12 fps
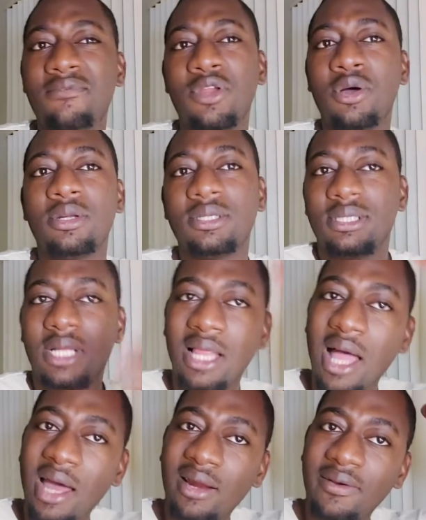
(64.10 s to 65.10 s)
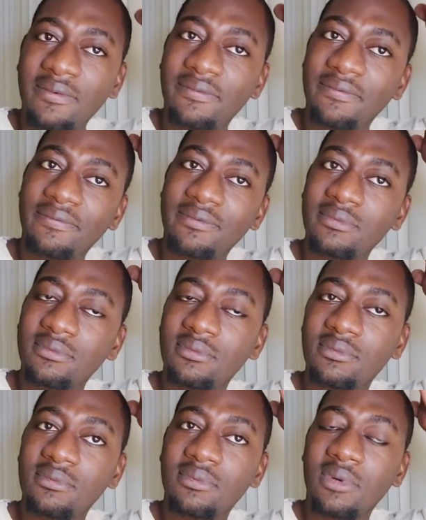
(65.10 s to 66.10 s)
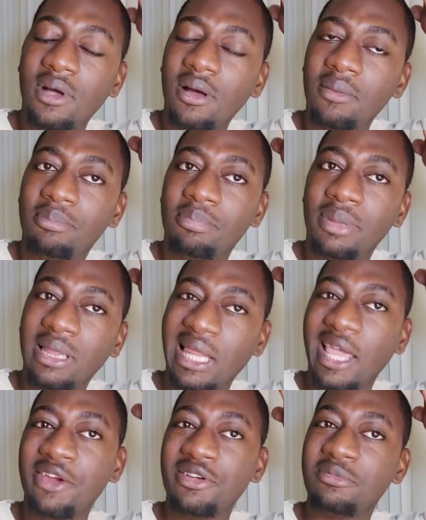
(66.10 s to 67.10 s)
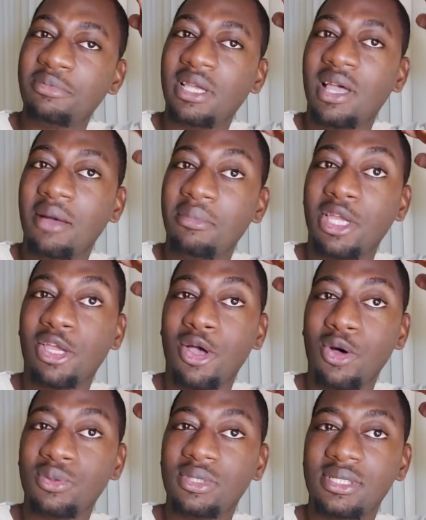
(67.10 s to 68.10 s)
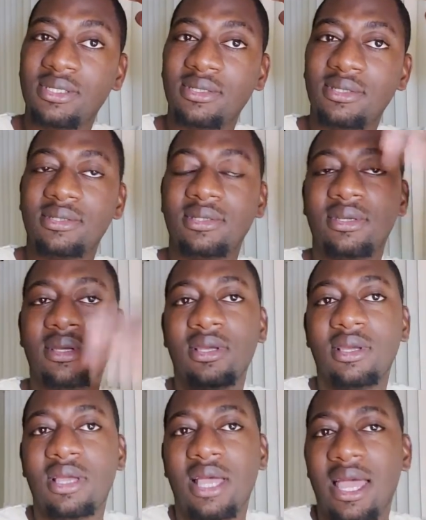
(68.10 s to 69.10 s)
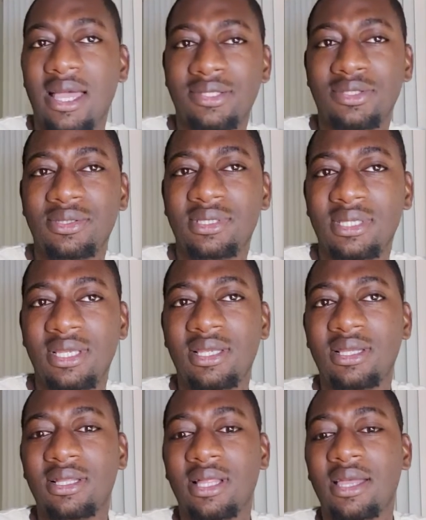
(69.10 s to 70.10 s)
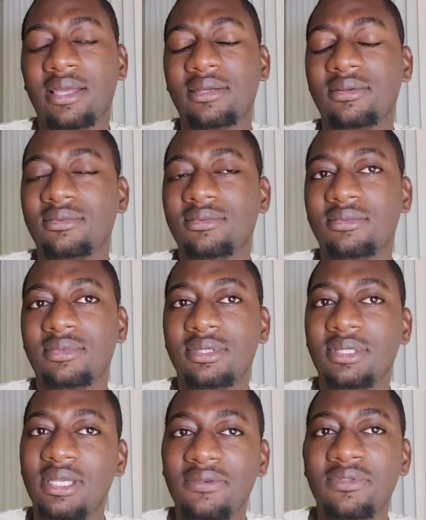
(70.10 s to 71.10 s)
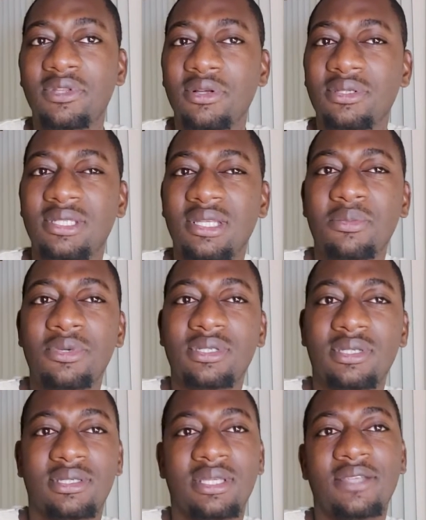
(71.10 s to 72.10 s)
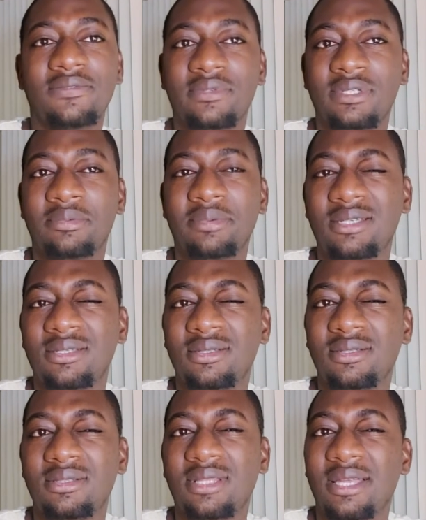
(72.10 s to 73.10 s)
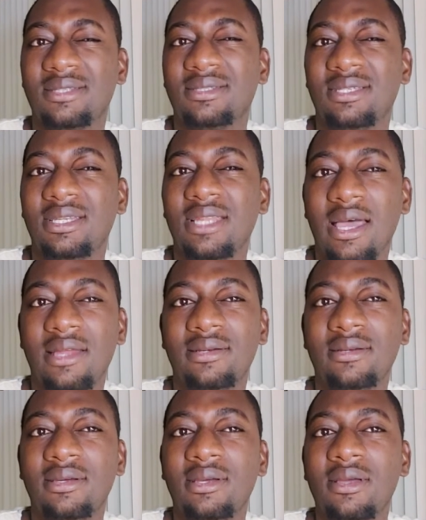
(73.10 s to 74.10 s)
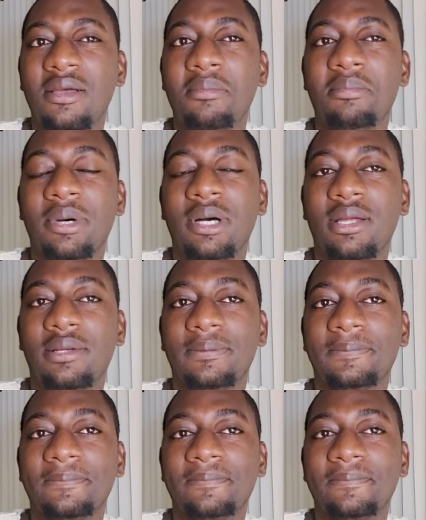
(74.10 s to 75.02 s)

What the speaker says: noticed a lot of players becoming coaches, as you see, like, even though some were successful, especially like Zidane, but